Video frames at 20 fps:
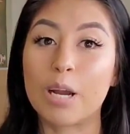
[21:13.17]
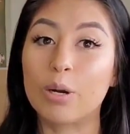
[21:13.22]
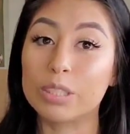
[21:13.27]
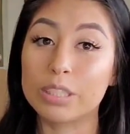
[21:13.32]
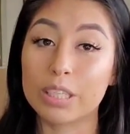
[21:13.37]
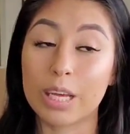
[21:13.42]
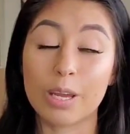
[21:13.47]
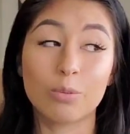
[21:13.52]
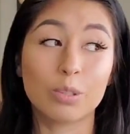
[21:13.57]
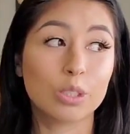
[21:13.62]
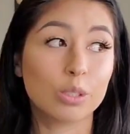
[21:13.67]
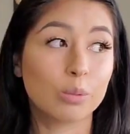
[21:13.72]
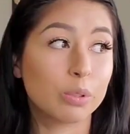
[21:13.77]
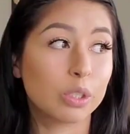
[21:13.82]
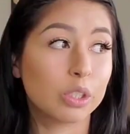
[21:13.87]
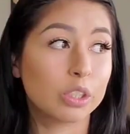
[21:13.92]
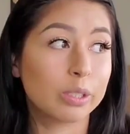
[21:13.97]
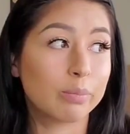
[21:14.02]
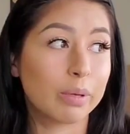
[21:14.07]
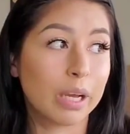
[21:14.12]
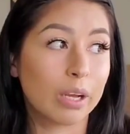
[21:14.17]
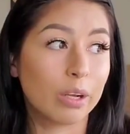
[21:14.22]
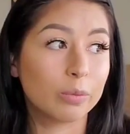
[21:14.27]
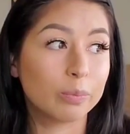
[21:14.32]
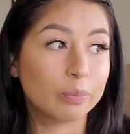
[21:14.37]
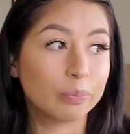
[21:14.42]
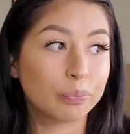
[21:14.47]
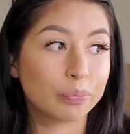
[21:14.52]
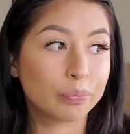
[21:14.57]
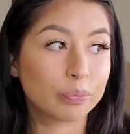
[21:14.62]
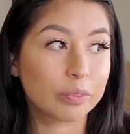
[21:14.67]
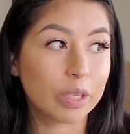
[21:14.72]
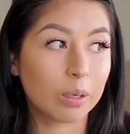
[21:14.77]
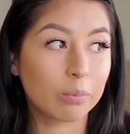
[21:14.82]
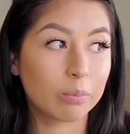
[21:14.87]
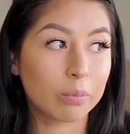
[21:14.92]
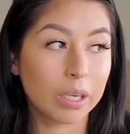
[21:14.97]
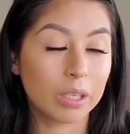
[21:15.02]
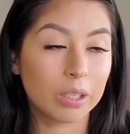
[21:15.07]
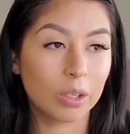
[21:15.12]
I was able to push him out
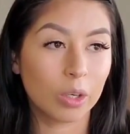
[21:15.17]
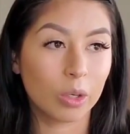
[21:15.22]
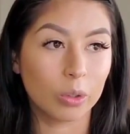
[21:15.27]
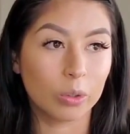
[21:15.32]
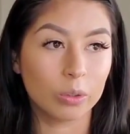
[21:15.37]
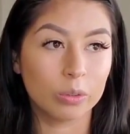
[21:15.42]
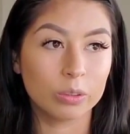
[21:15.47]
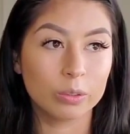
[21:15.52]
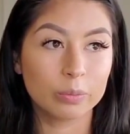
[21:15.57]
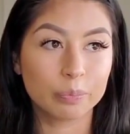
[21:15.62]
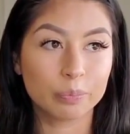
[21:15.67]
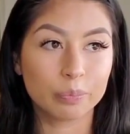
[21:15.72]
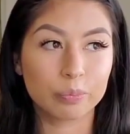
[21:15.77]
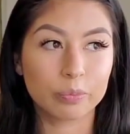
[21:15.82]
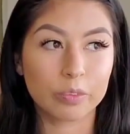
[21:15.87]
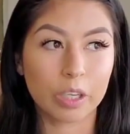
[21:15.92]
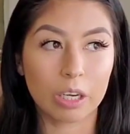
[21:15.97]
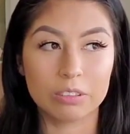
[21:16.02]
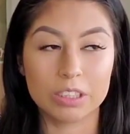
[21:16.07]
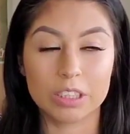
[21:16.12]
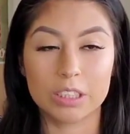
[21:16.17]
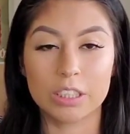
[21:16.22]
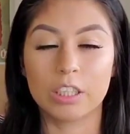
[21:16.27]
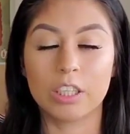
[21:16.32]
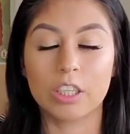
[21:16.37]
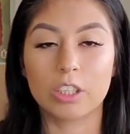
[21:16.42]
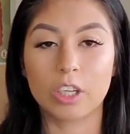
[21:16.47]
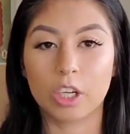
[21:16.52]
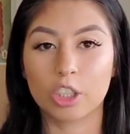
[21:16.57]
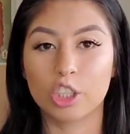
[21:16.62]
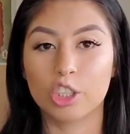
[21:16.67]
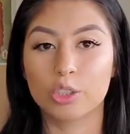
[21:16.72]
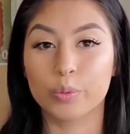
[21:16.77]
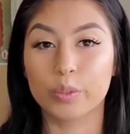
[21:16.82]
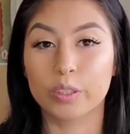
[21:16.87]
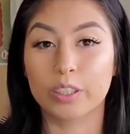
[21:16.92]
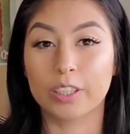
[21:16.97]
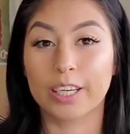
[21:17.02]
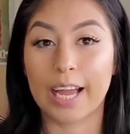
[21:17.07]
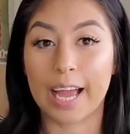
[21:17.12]
on my own. Obviously the doctors
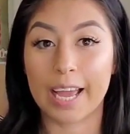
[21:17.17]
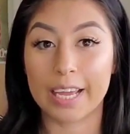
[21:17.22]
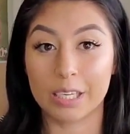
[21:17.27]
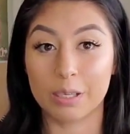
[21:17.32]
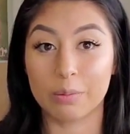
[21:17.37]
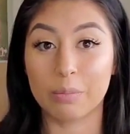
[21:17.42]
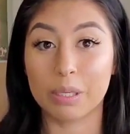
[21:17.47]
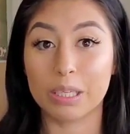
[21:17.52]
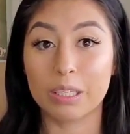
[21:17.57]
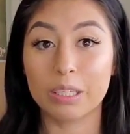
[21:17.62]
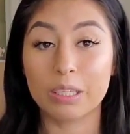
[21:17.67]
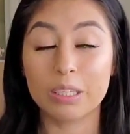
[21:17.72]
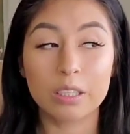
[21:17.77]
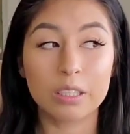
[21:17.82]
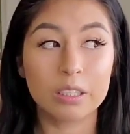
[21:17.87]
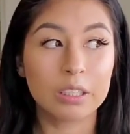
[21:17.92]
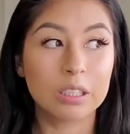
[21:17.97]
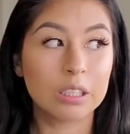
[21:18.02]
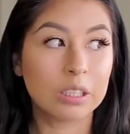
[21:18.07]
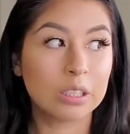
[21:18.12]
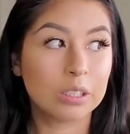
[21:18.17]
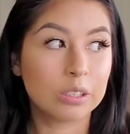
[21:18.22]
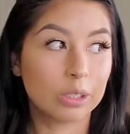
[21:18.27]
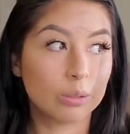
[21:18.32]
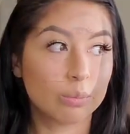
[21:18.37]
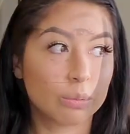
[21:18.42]
were guiding me to